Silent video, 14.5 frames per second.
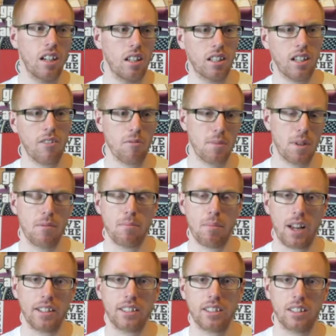And they have a bit of
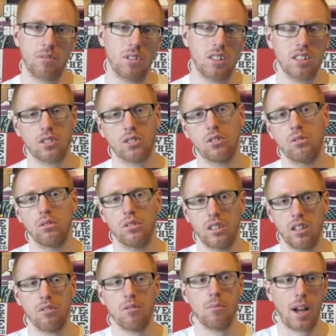banter, which is cool,
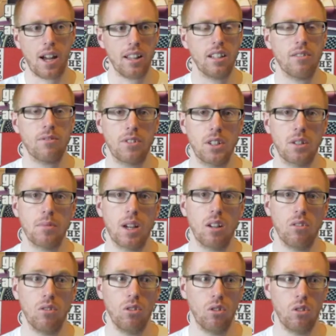you know, about their
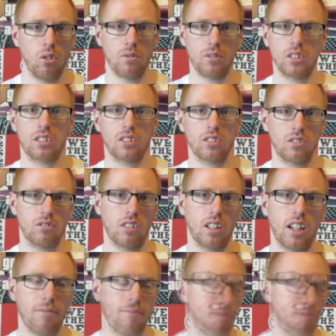female lovers and all that.